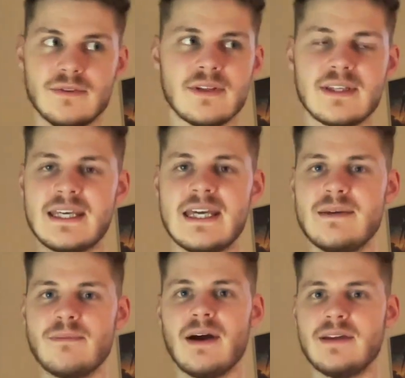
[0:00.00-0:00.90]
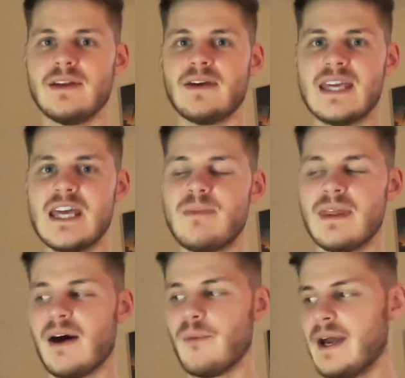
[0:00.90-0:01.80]
keep it
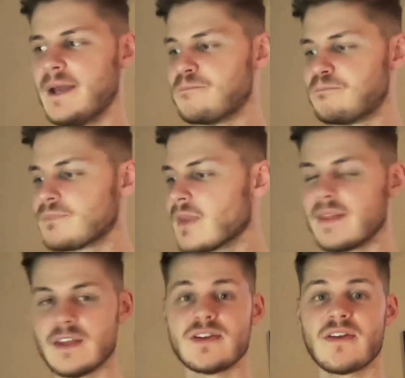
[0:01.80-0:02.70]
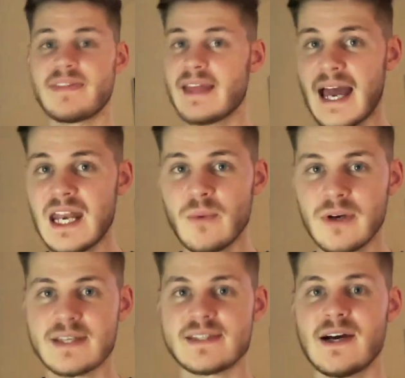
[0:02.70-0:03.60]
that way. There's nothing that anyone
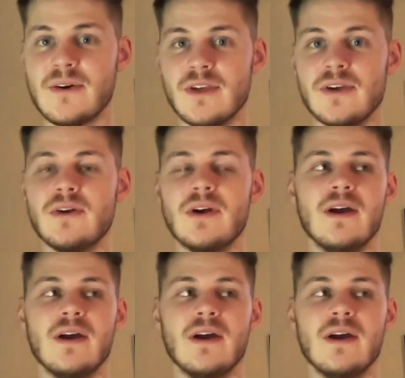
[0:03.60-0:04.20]
can tell you.